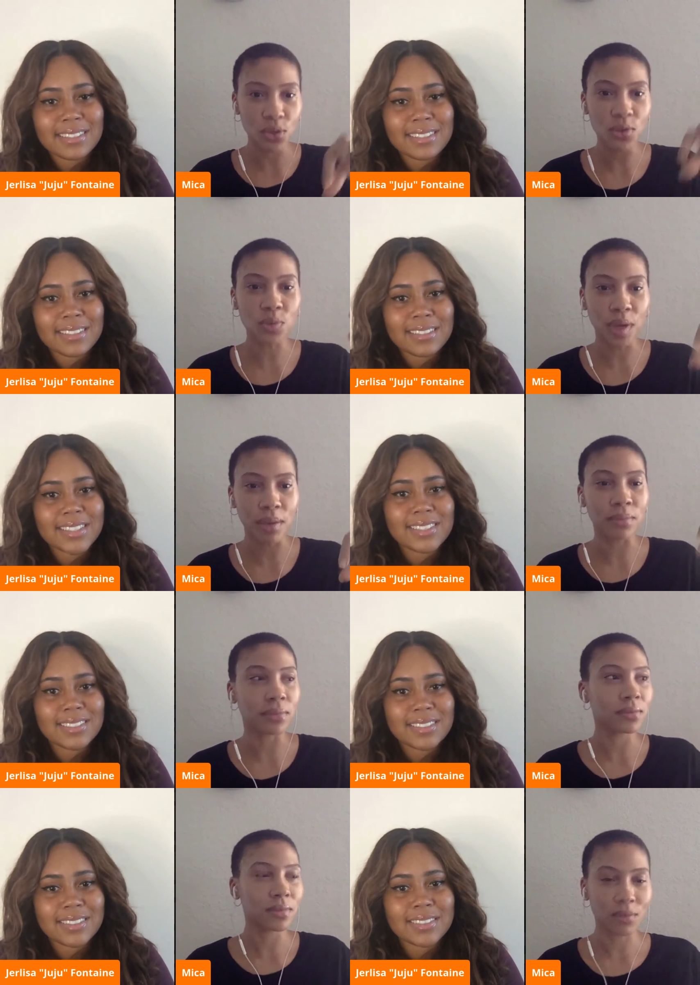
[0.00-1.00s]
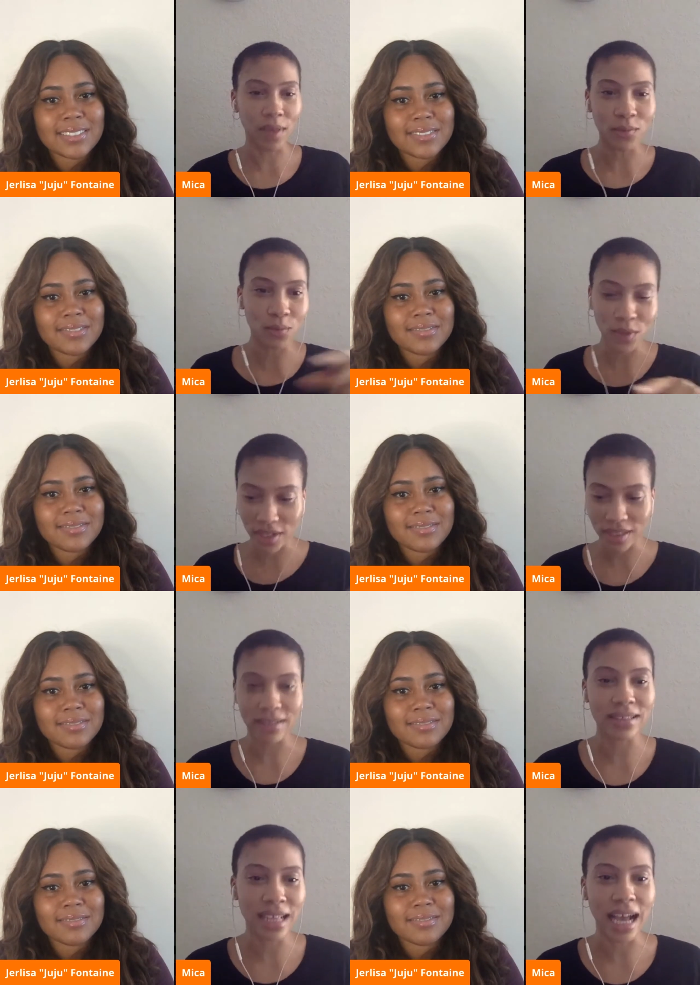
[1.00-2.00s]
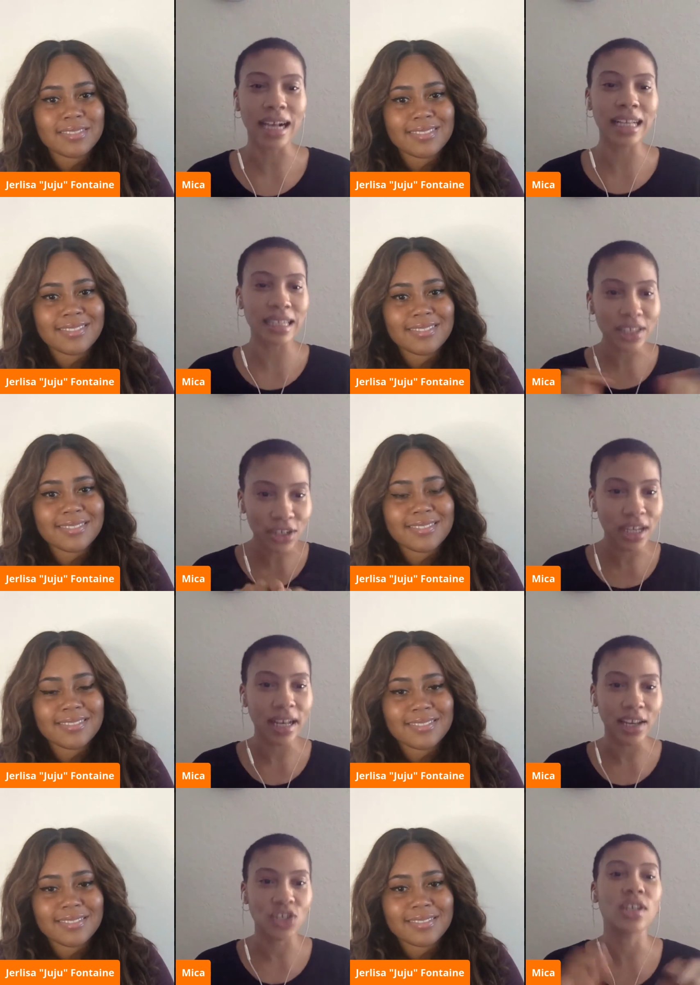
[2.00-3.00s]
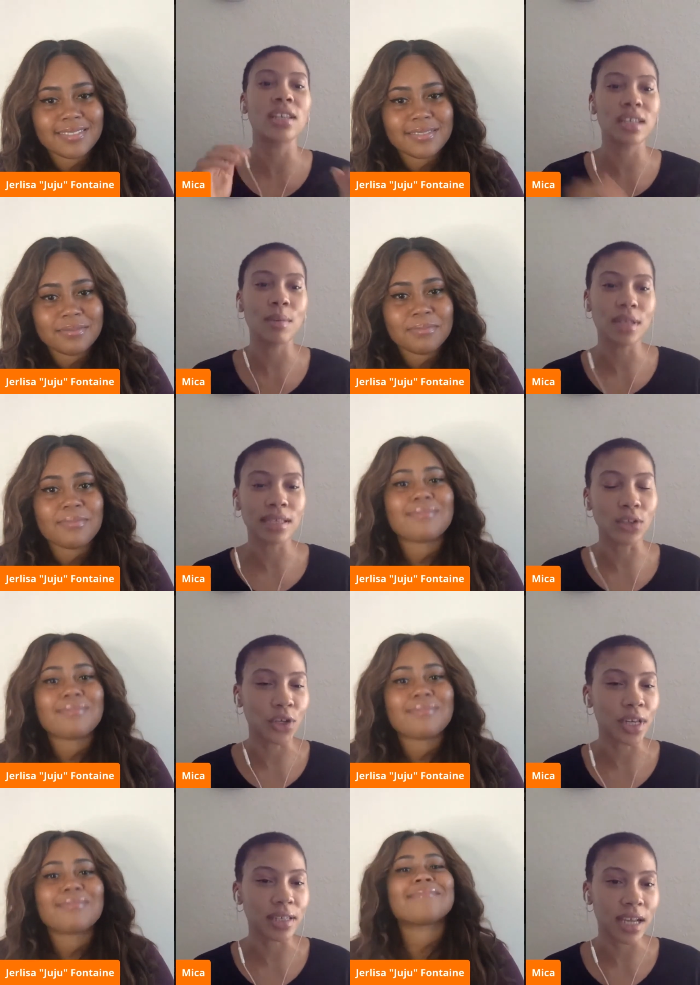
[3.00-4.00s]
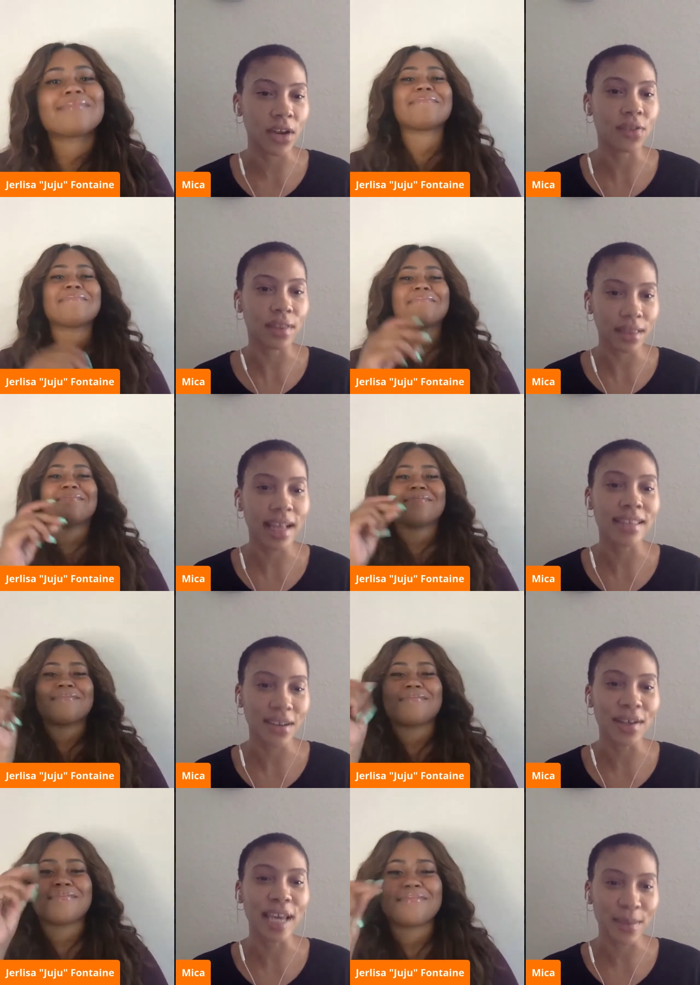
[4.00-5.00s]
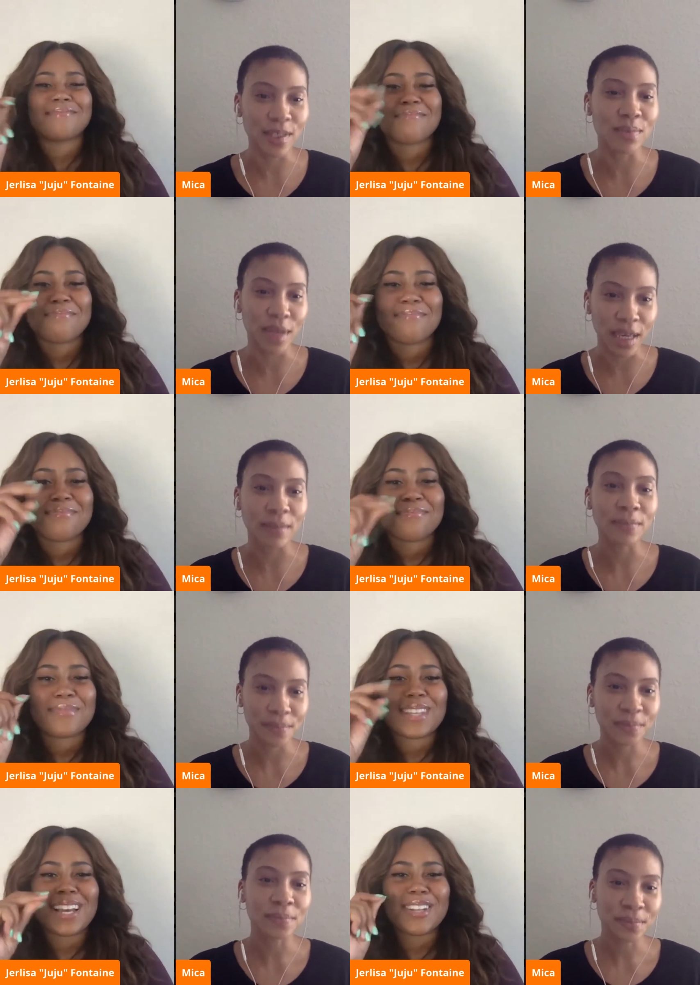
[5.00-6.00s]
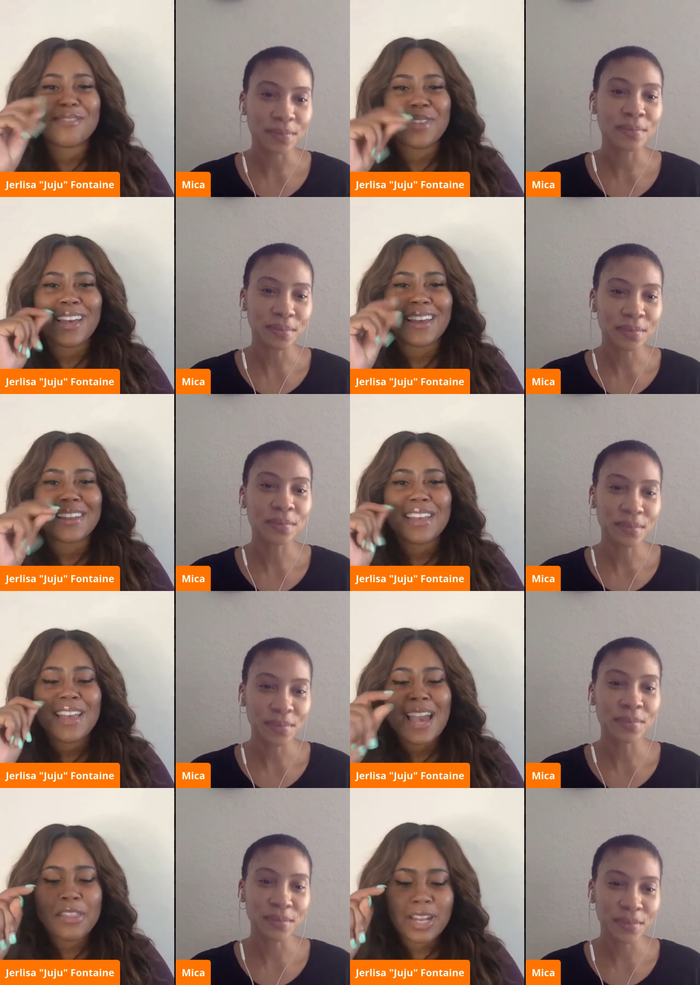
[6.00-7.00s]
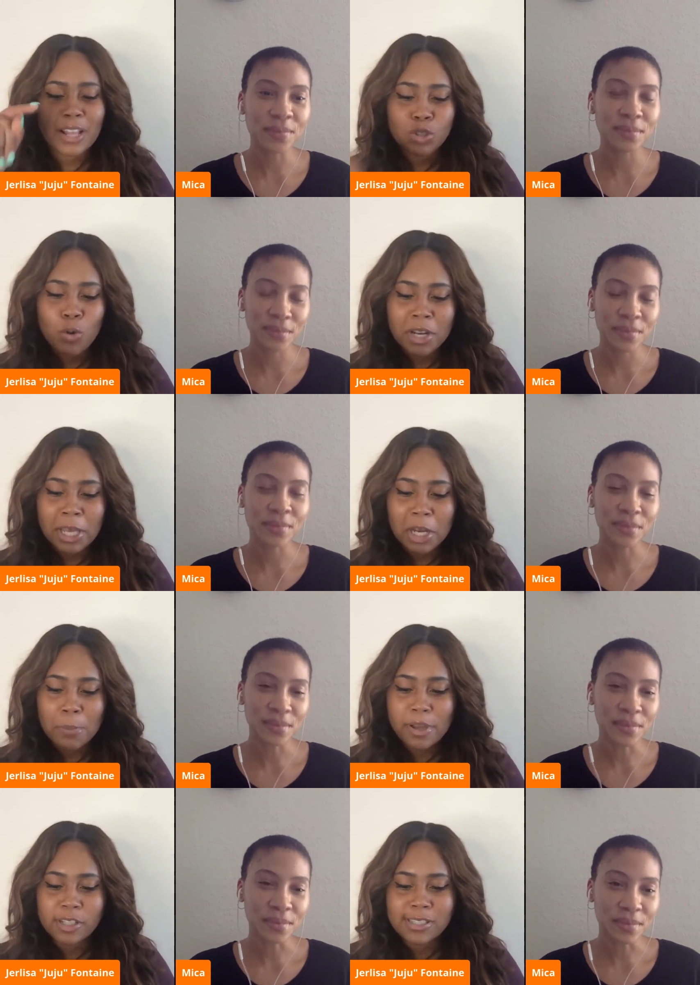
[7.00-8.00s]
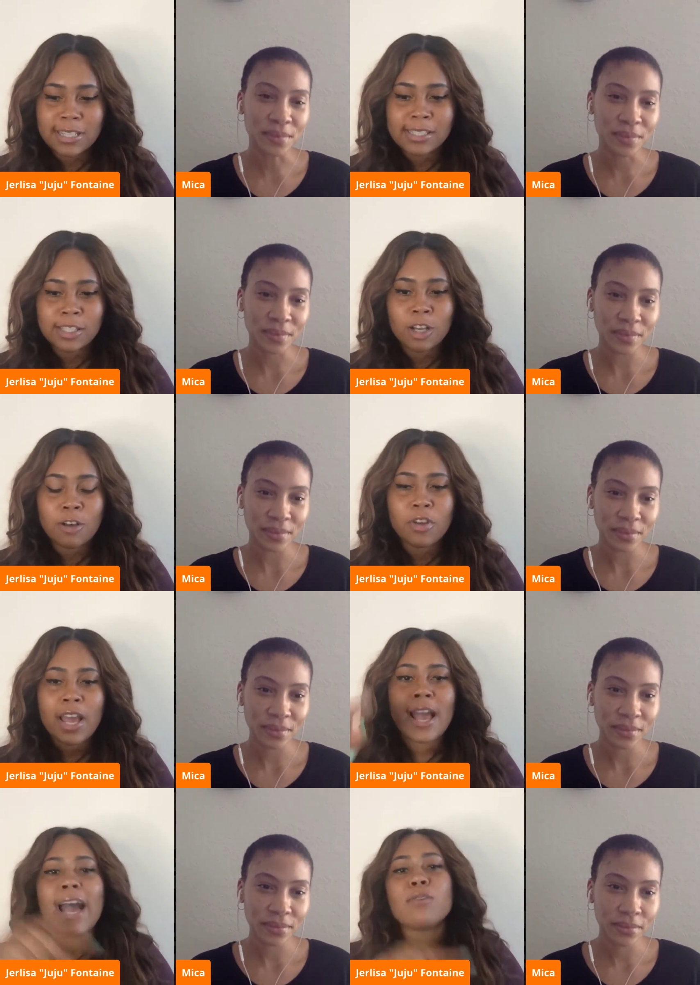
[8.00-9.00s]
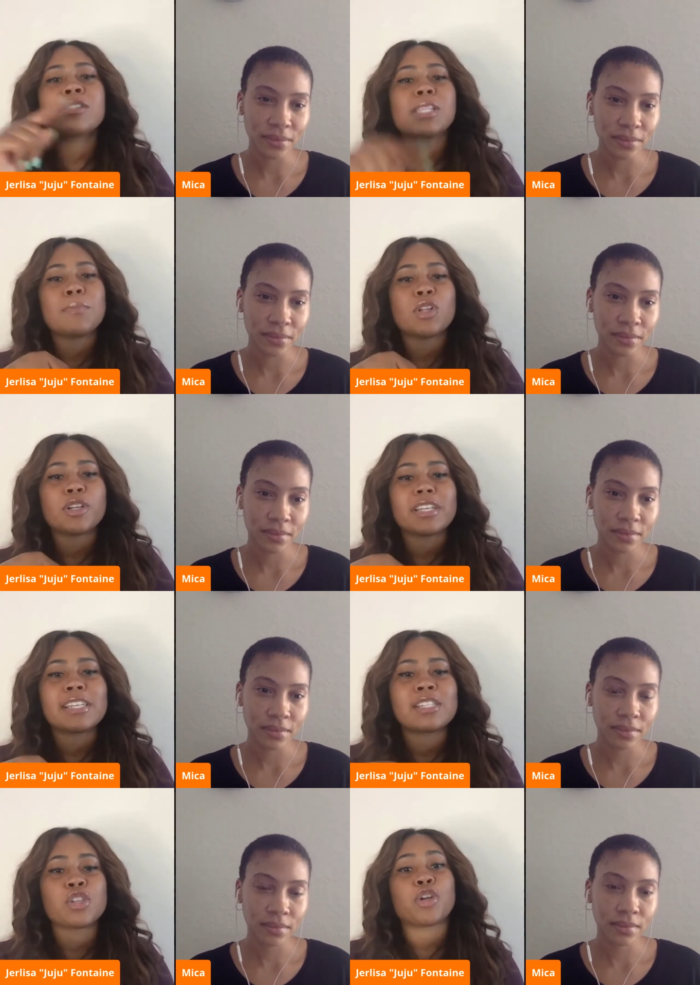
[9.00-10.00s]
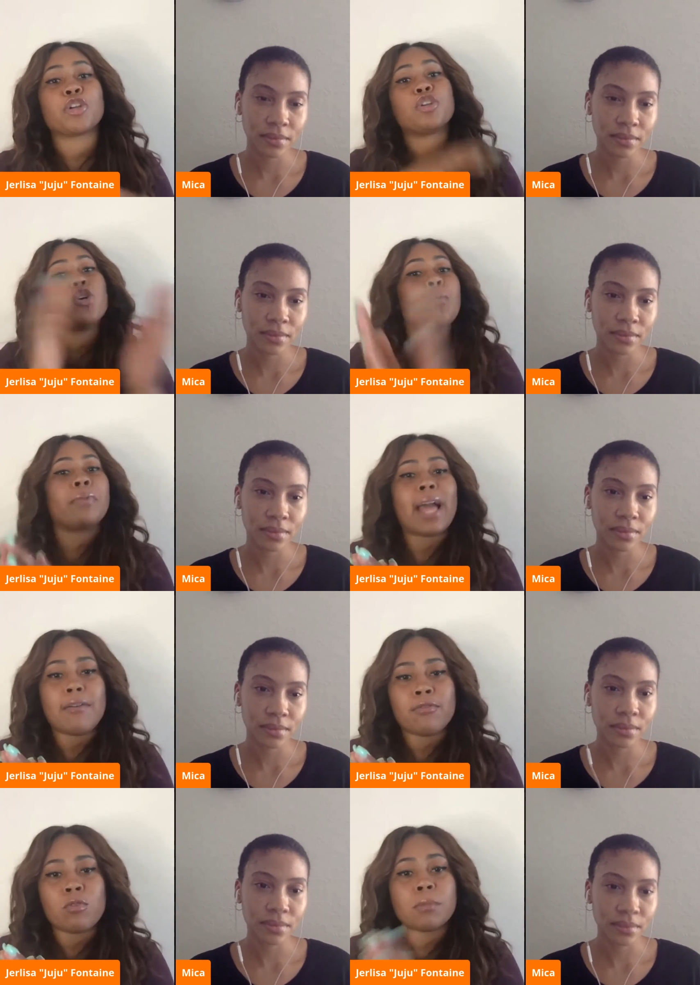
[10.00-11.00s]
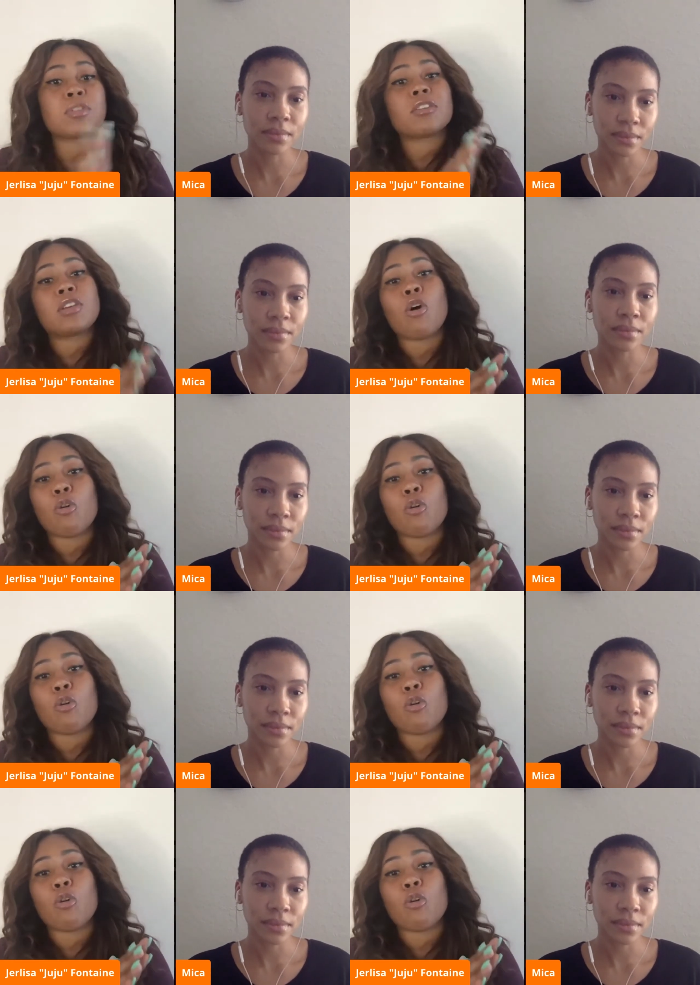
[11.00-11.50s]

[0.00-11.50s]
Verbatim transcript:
Speaker 1: to swim like there's a, a clear connection in some of these learnings mm.
Speaker 2: I love that. Mm-hmm. And then mm-hmm. I do want to get a better sense of how similar is your new platform to the